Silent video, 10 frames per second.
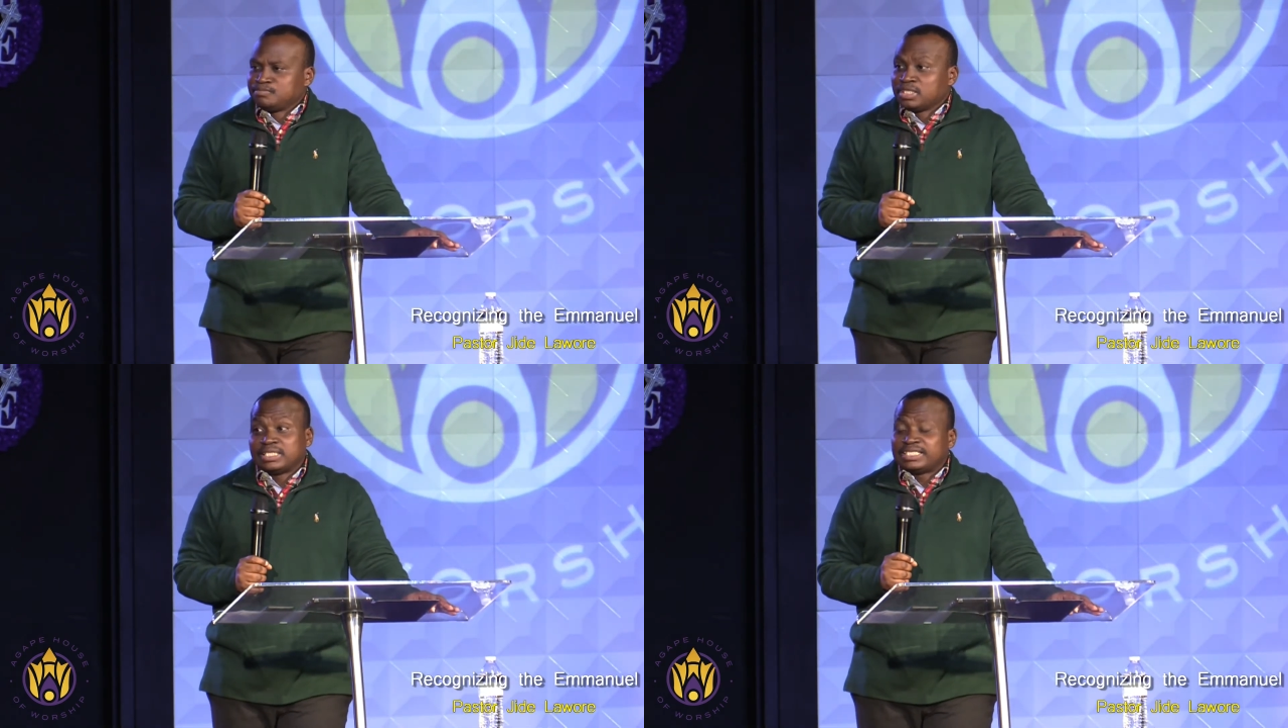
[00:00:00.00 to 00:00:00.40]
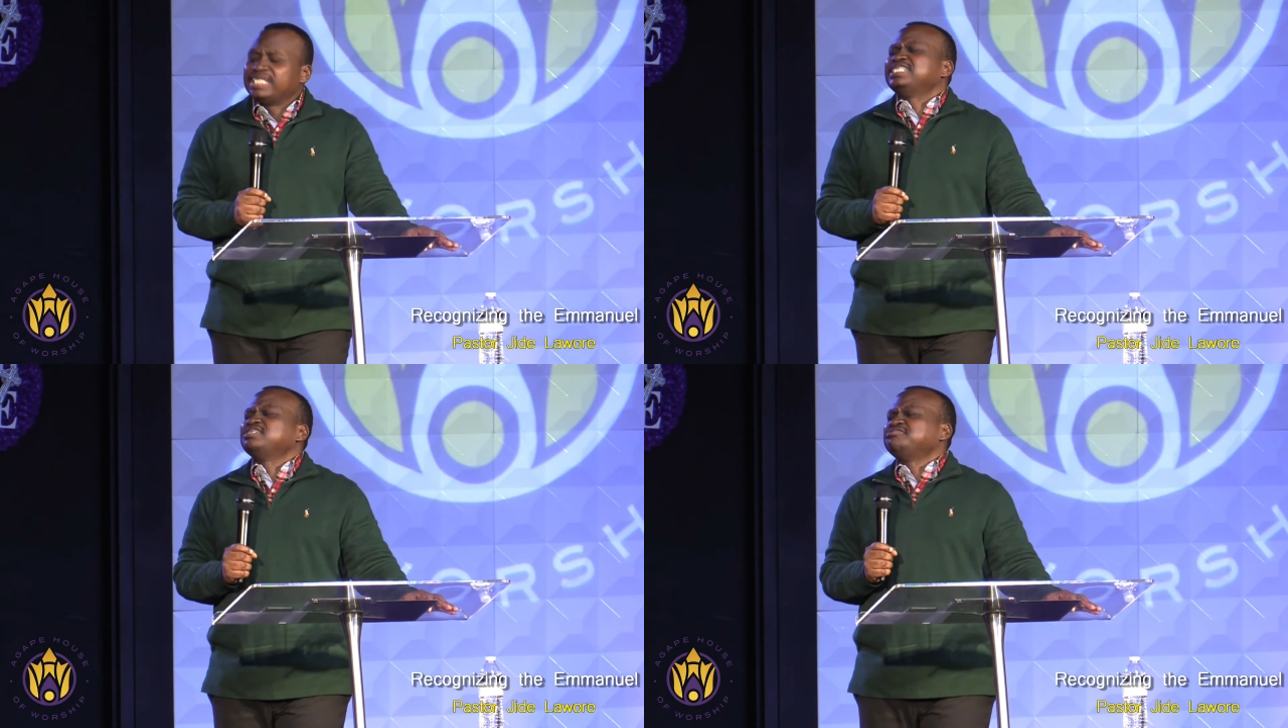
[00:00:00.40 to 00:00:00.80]

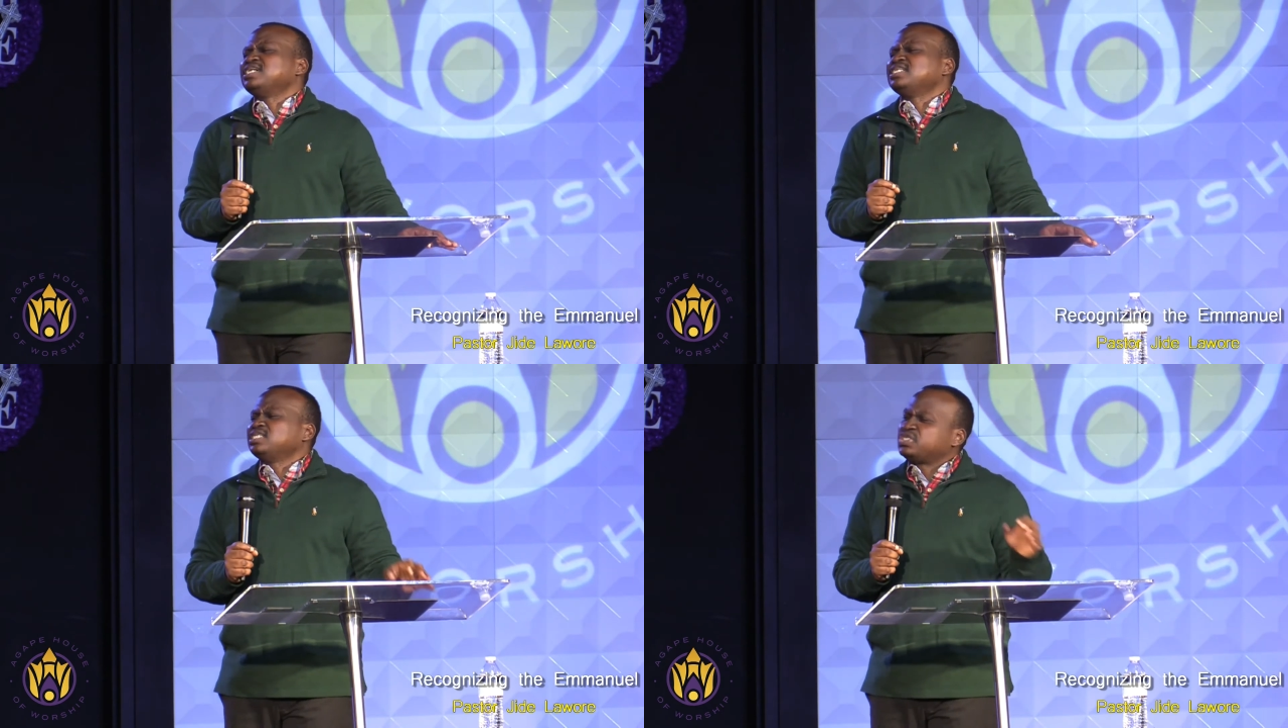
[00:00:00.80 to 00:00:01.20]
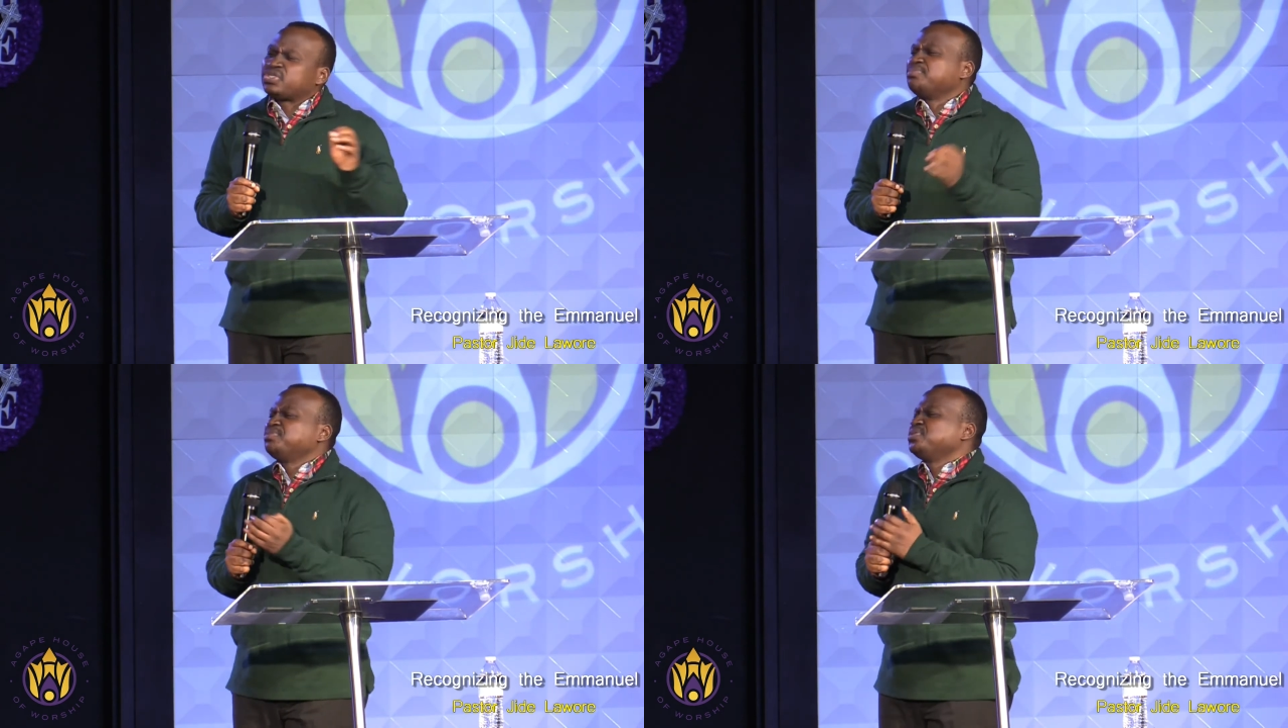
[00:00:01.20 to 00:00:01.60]
Attentiveness is
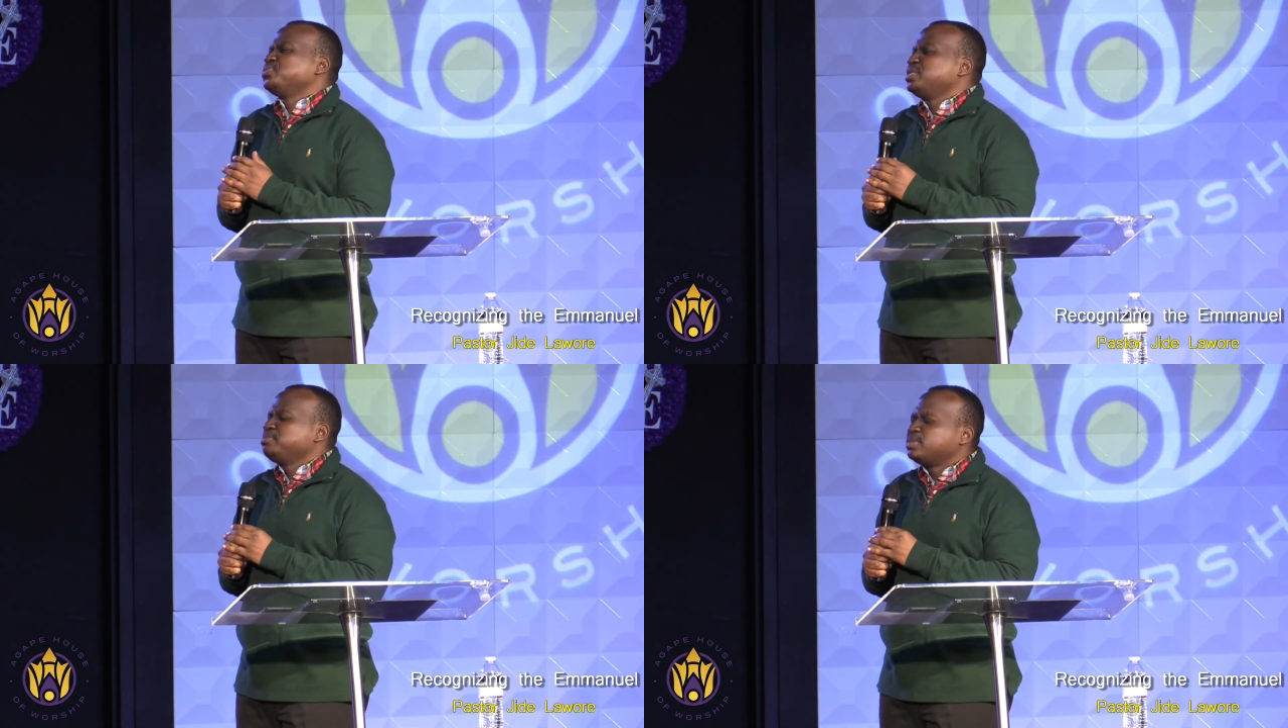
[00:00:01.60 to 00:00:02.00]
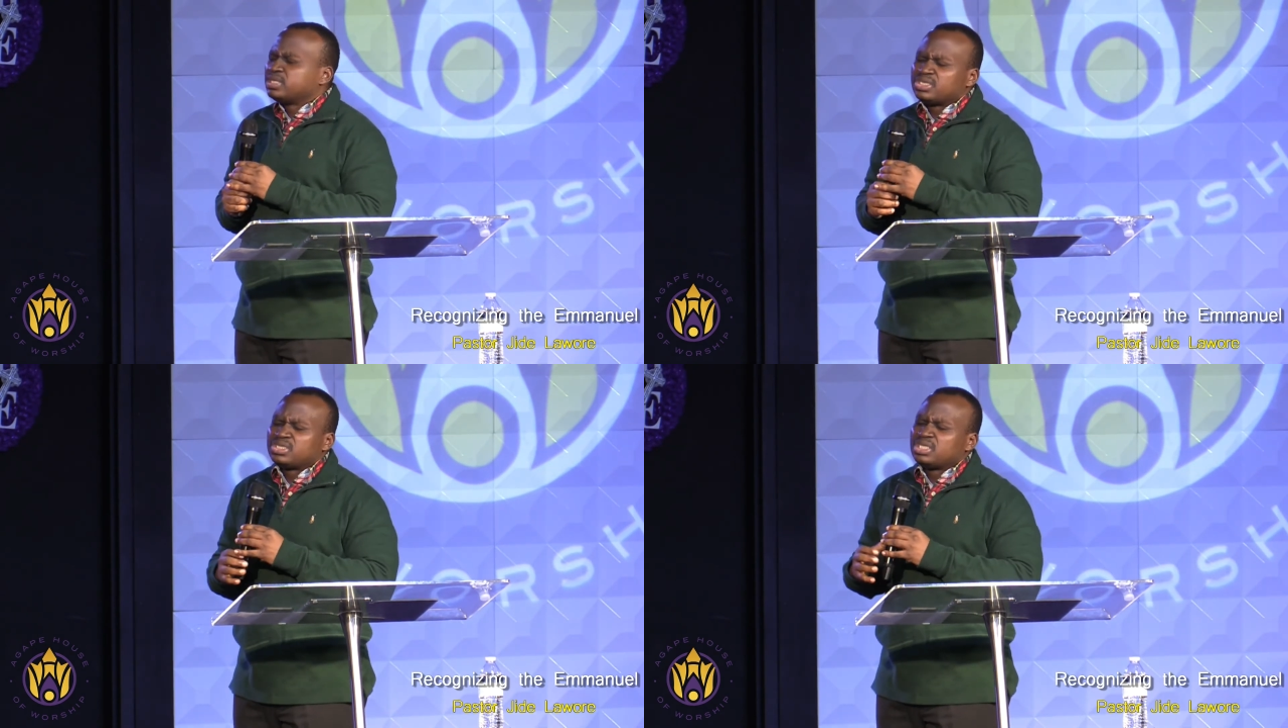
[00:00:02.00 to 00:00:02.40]
something we
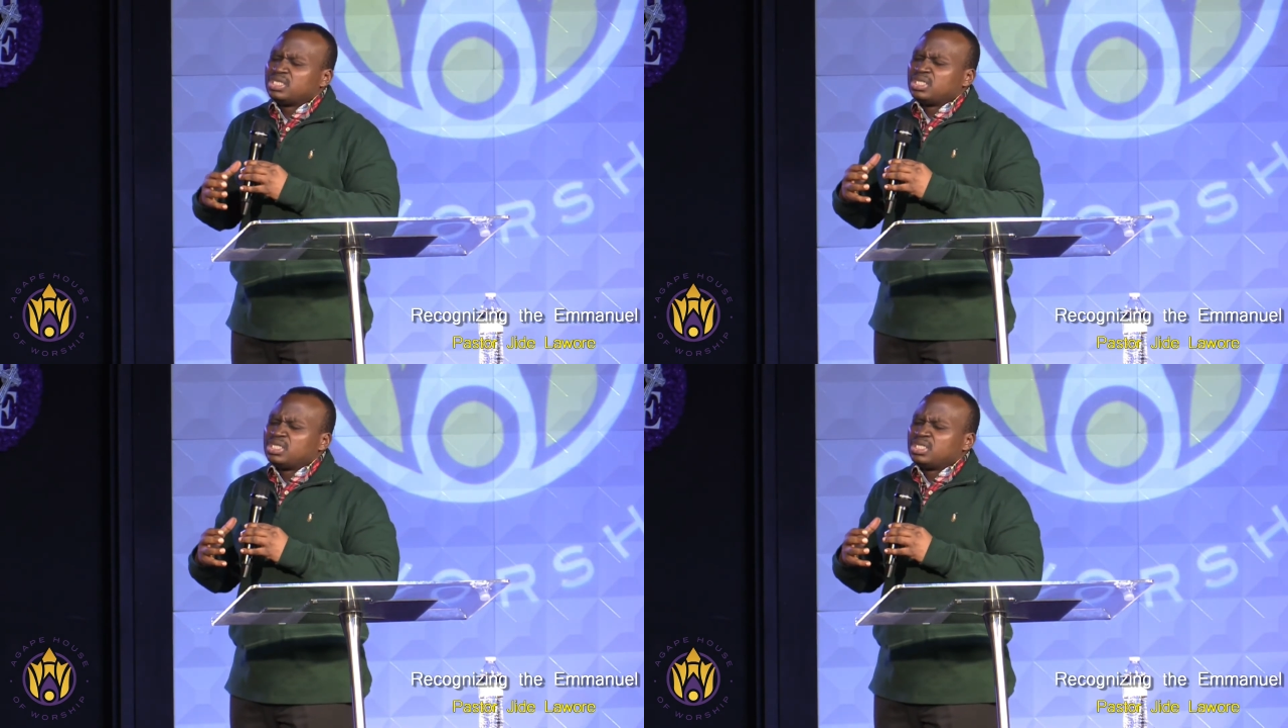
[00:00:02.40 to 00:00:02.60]
must